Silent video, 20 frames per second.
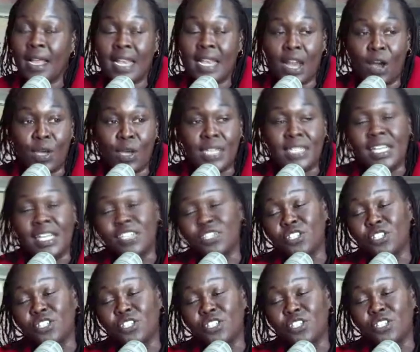Now it has
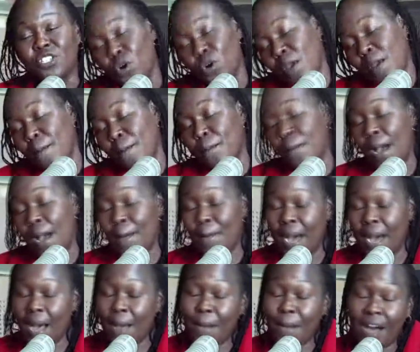gone to em
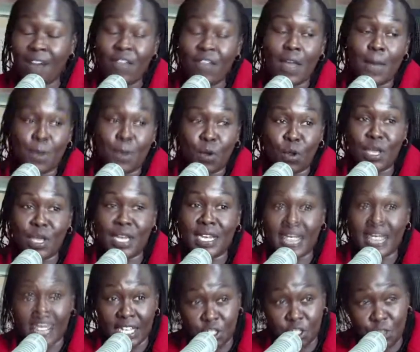above employee
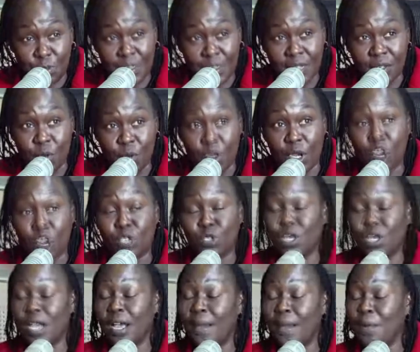engagement. We're not
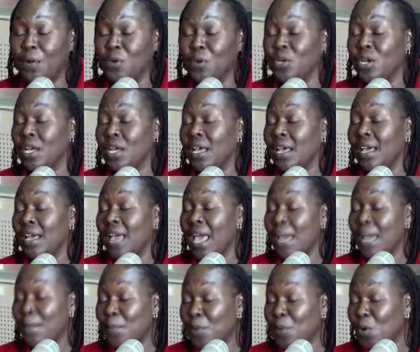talking about
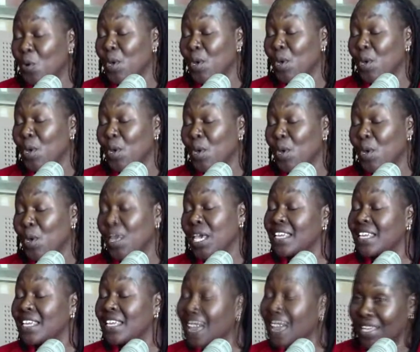employee
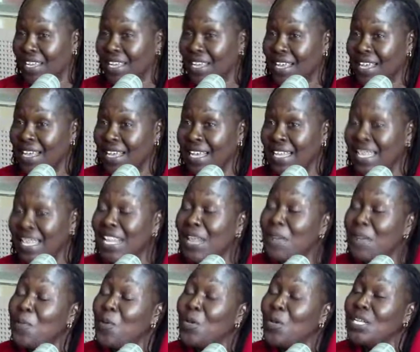thriving. Mm. And
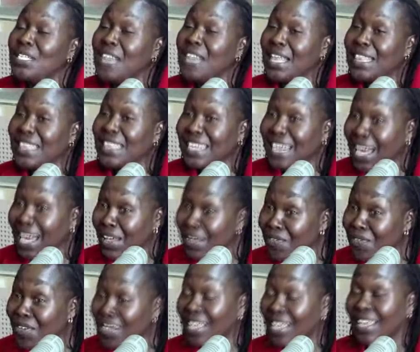employees are
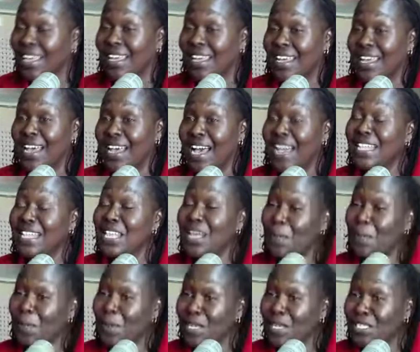thriving at their
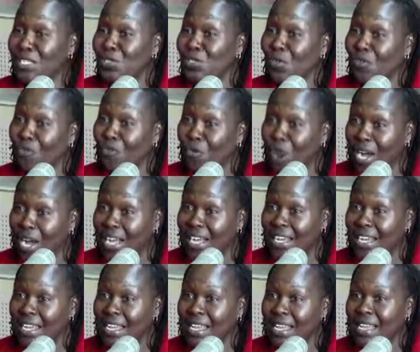places of work.
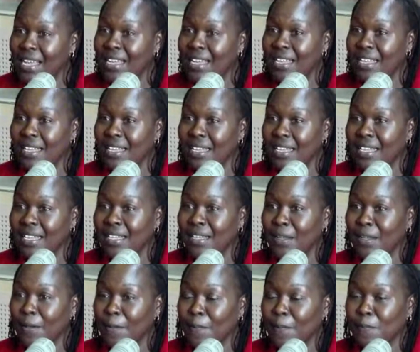What do you mean by that?
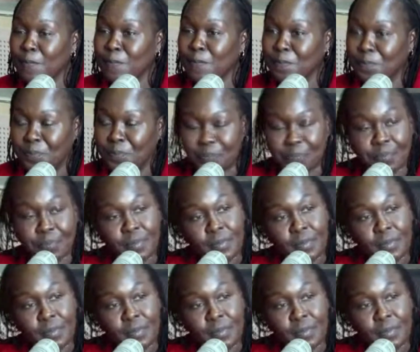Break it down.